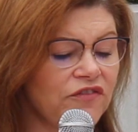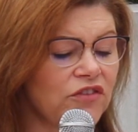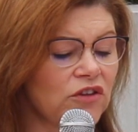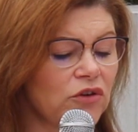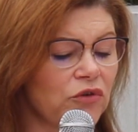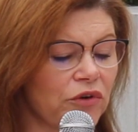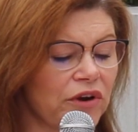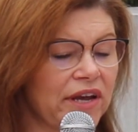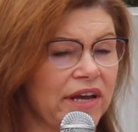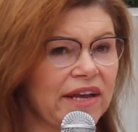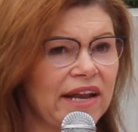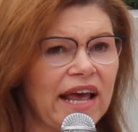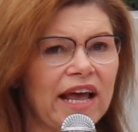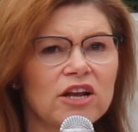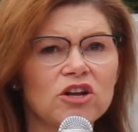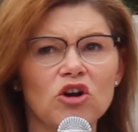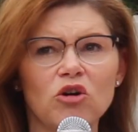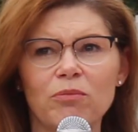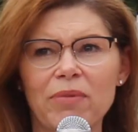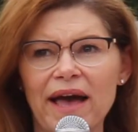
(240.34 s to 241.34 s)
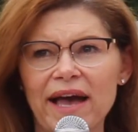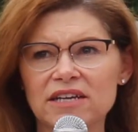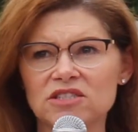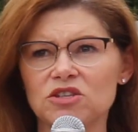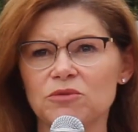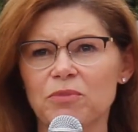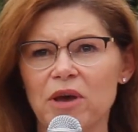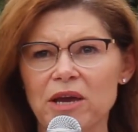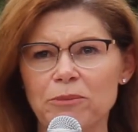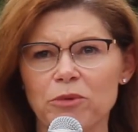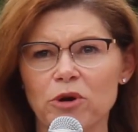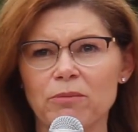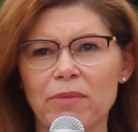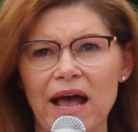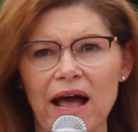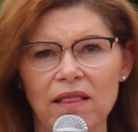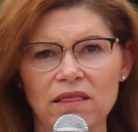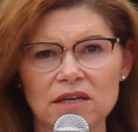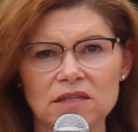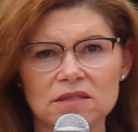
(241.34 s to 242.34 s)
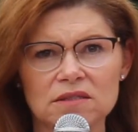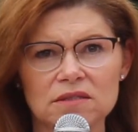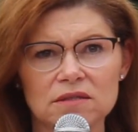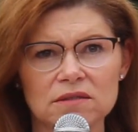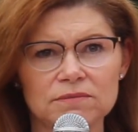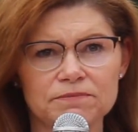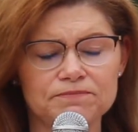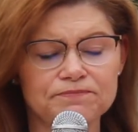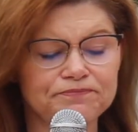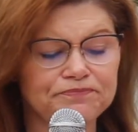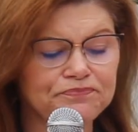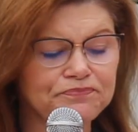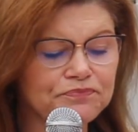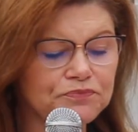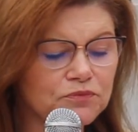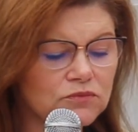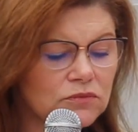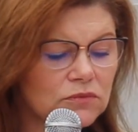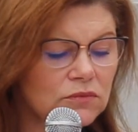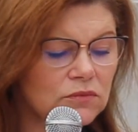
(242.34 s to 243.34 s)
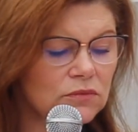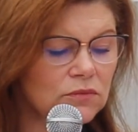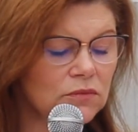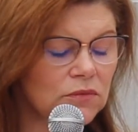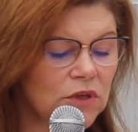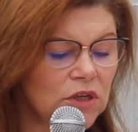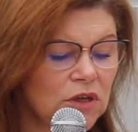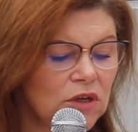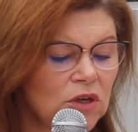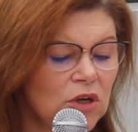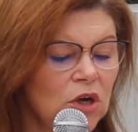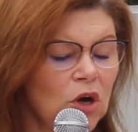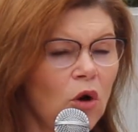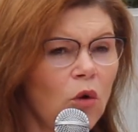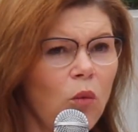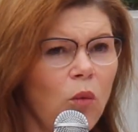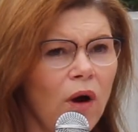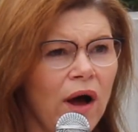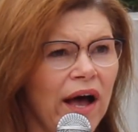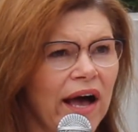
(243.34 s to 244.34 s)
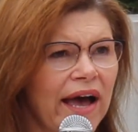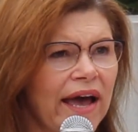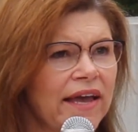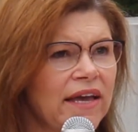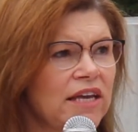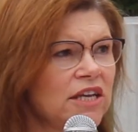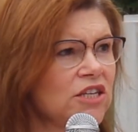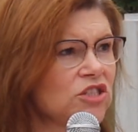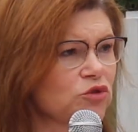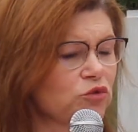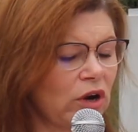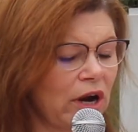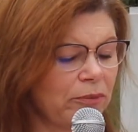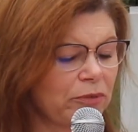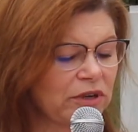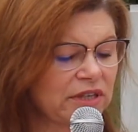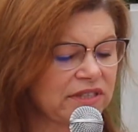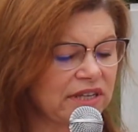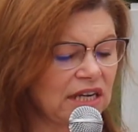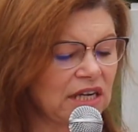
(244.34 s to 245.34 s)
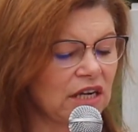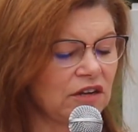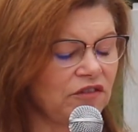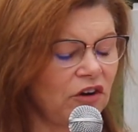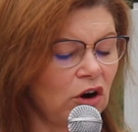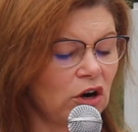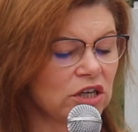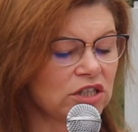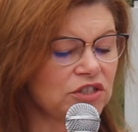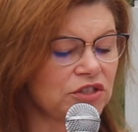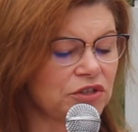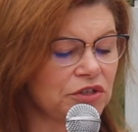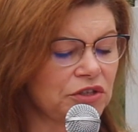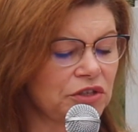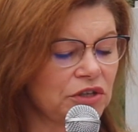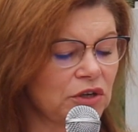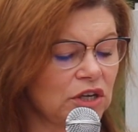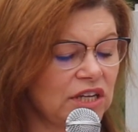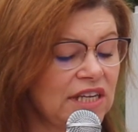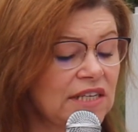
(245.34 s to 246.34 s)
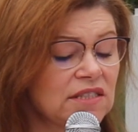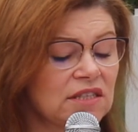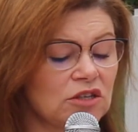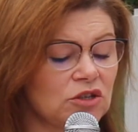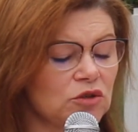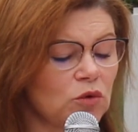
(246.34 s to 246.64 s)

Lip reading: off the grid and go back to paper ballots. Why isn't Representative Hartzler